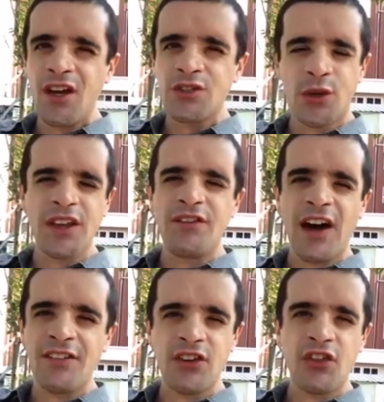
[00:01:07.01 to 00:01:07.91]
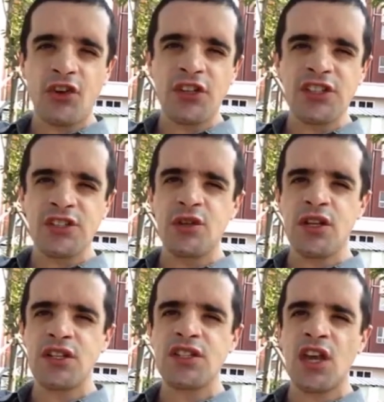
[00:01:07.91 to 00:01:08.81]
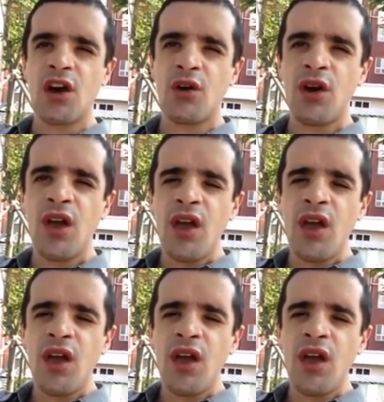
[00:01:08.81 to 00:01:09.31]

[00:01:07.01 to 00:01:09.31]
25 to 30 students, so